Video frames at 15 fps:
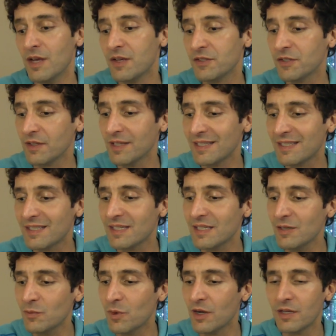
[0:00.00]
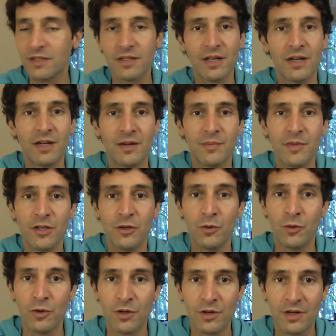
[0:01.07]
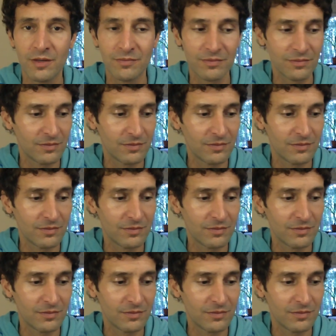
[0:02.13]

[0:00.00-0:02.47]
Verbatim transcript: So let's see what your